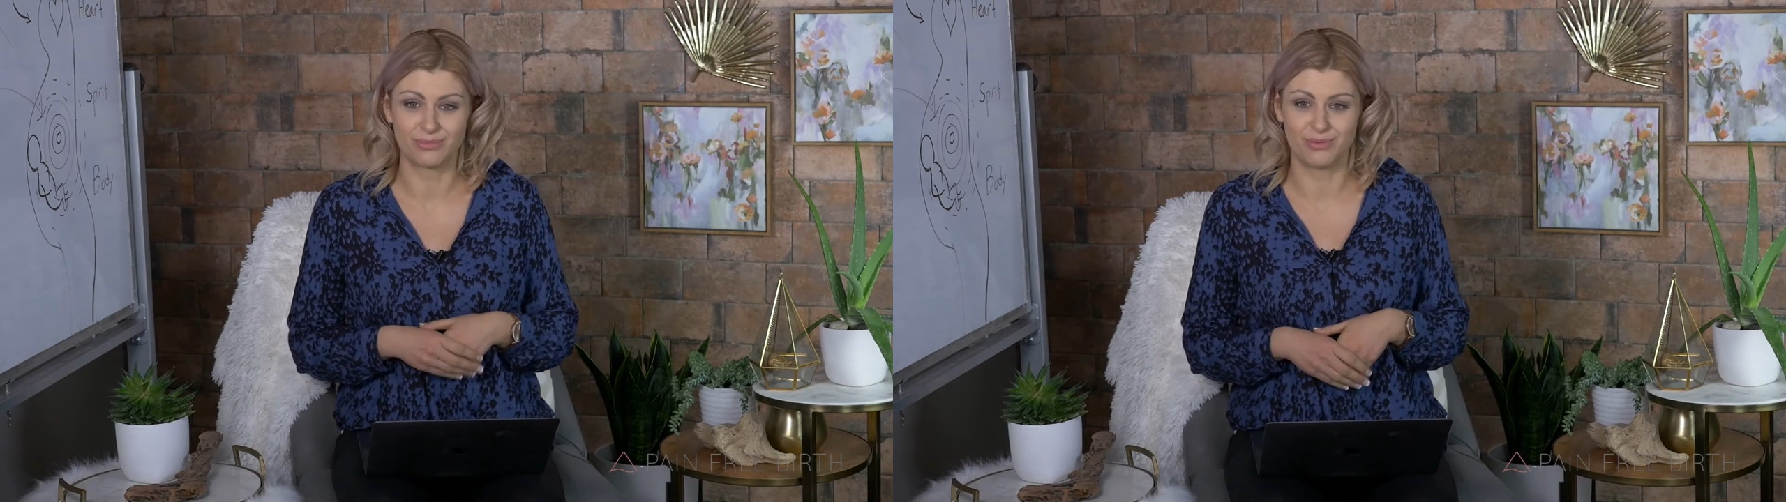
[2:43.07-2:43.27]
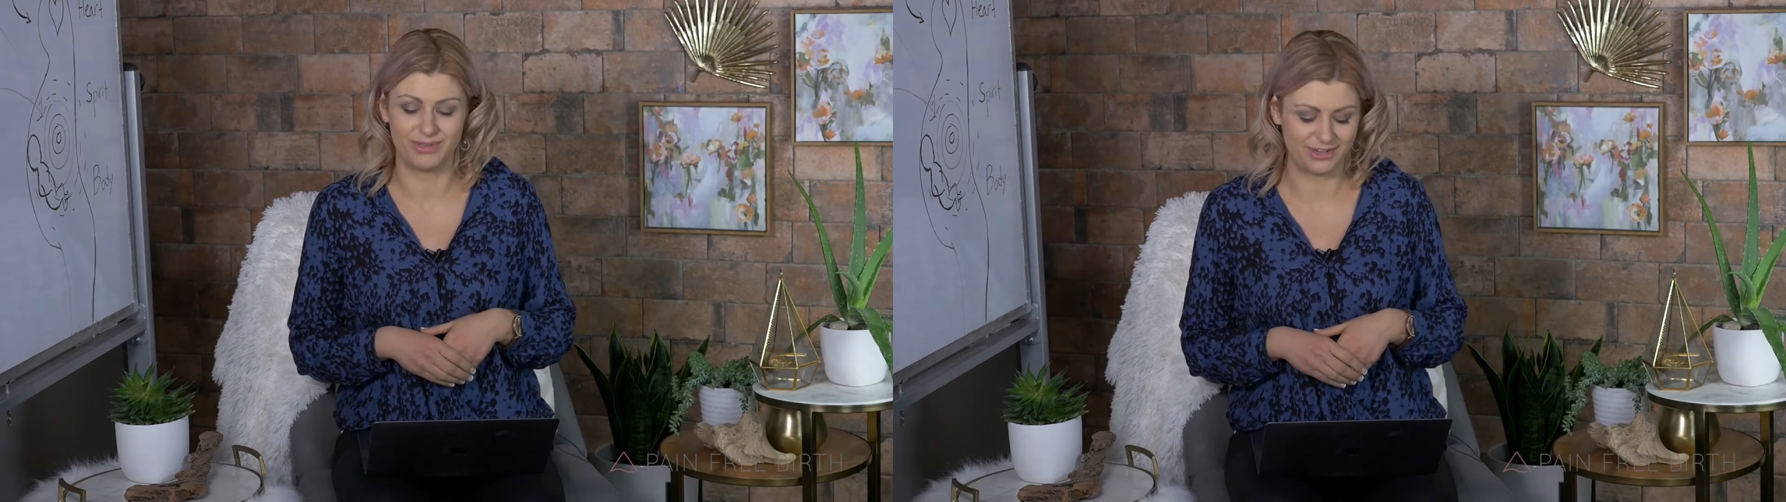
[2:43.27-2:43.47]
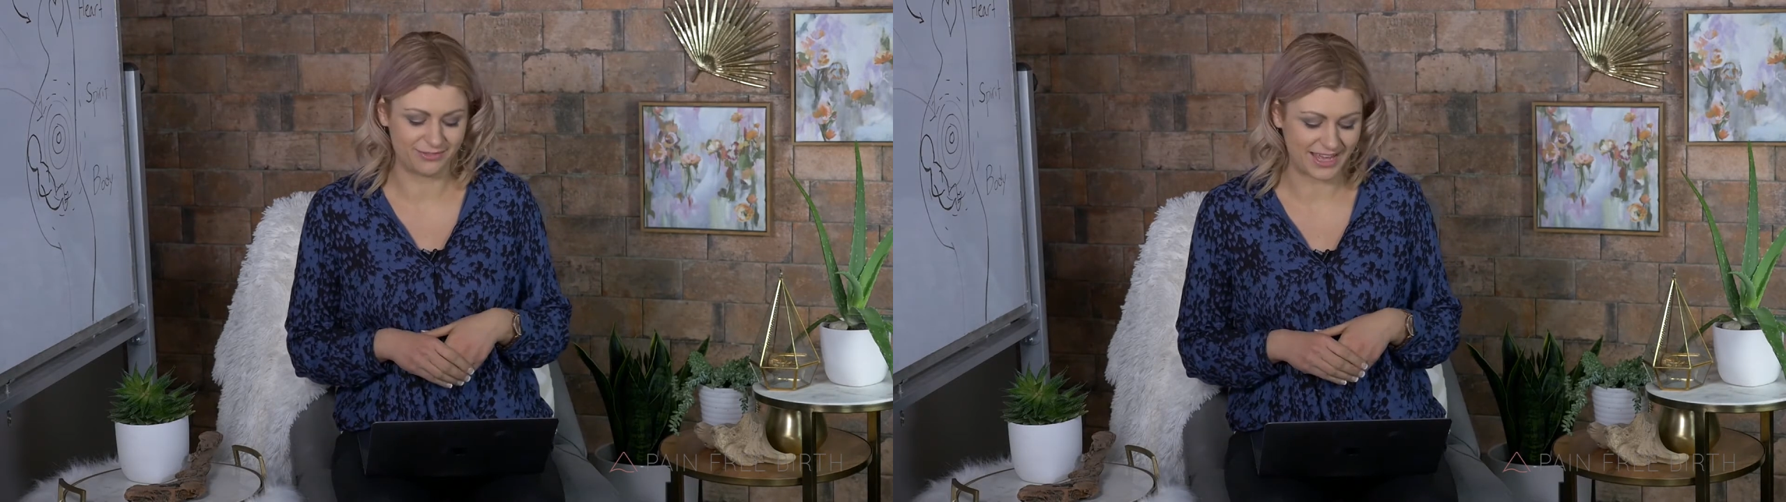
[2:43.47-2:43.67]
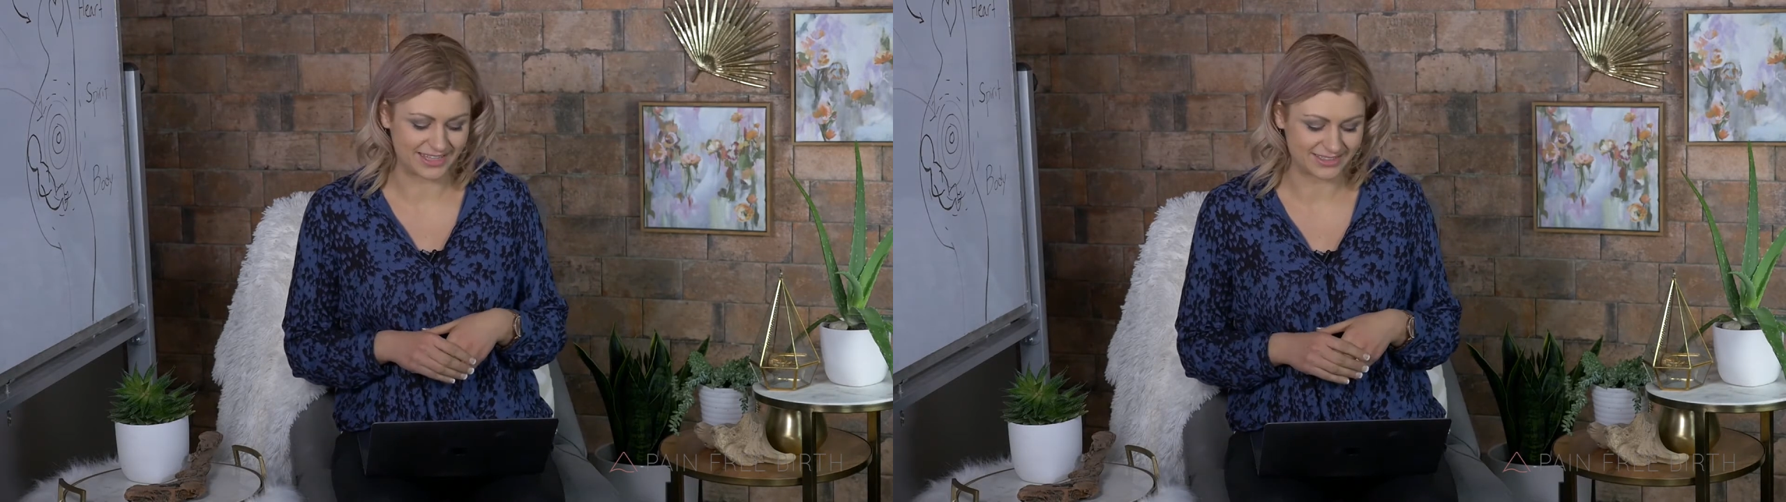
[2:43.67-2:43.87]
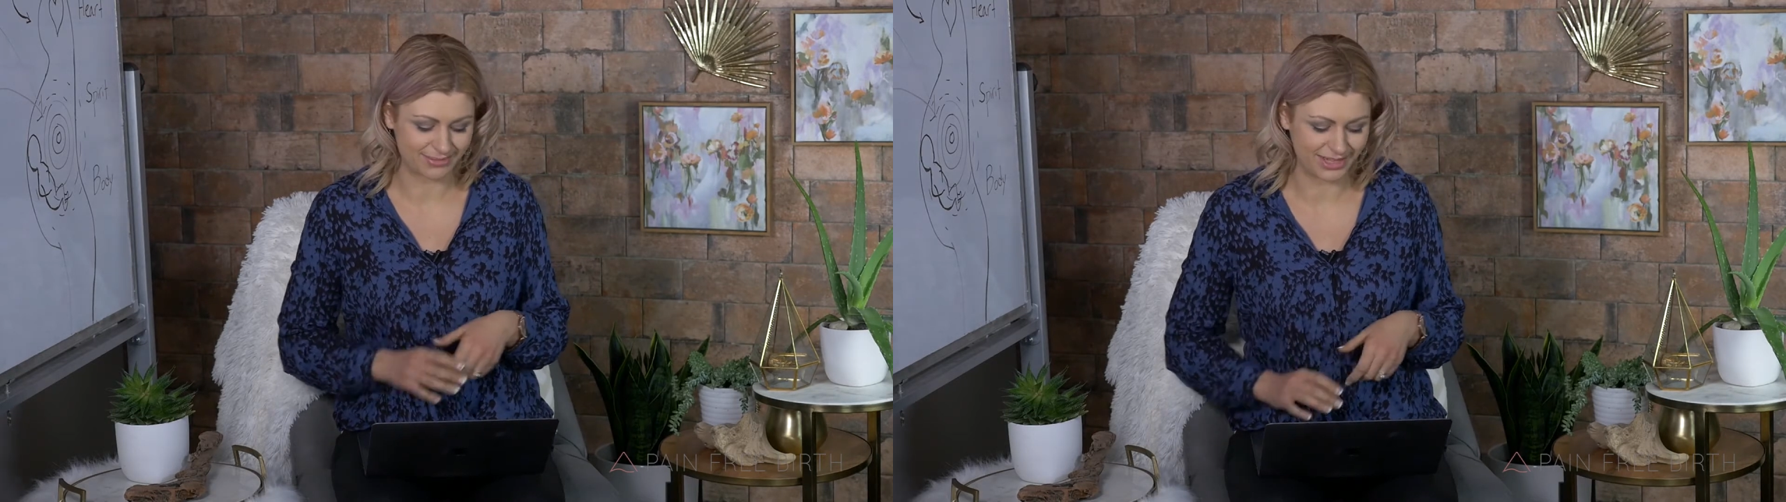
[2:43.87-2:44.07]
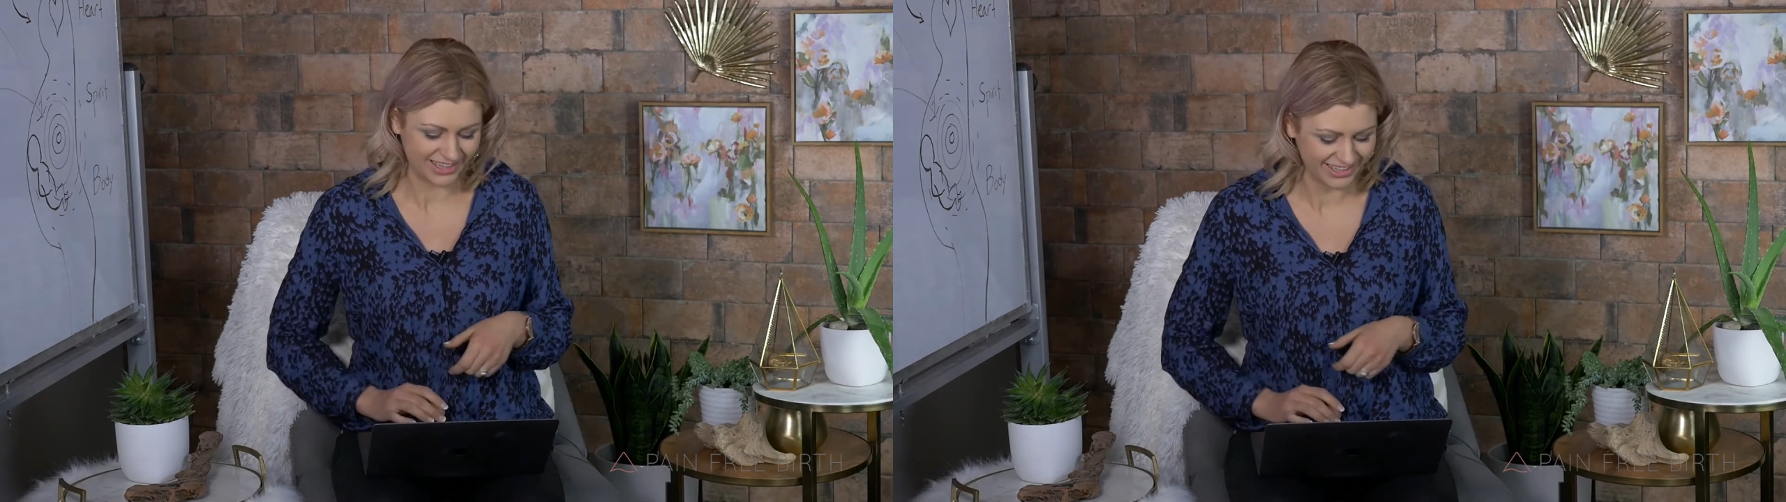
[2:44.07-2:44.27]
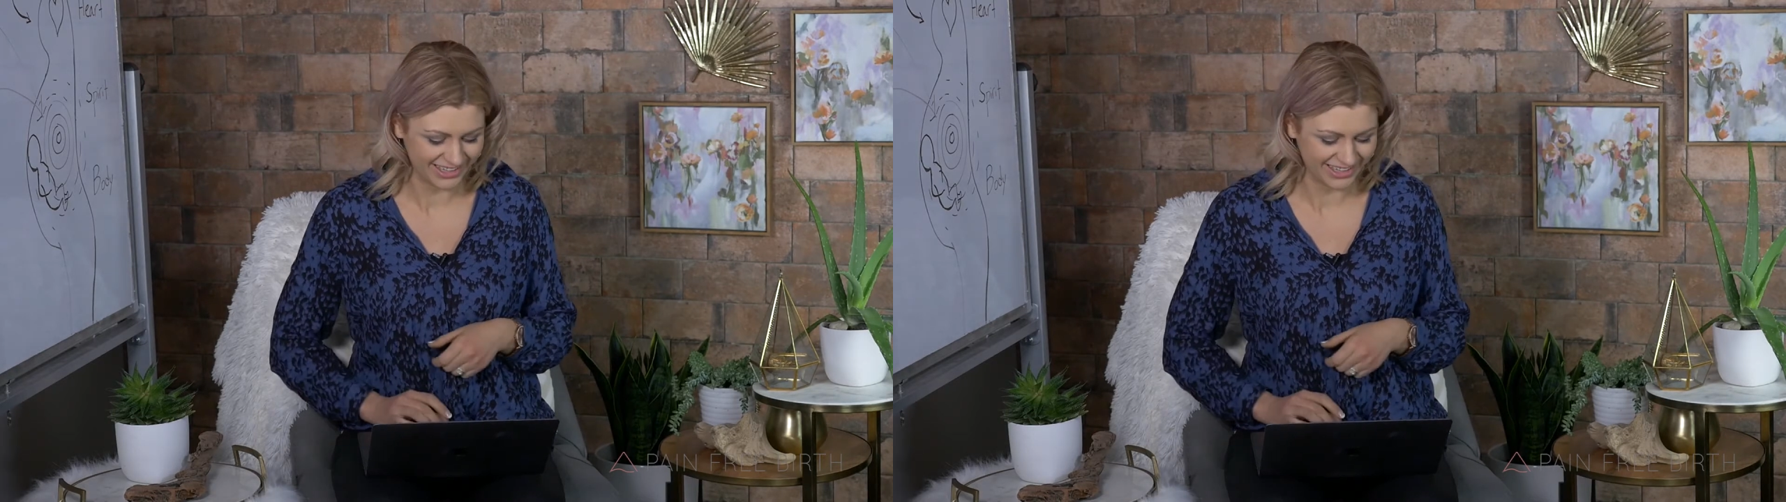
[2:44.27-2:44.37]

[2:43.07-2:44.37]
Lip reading: woman, if you ask me.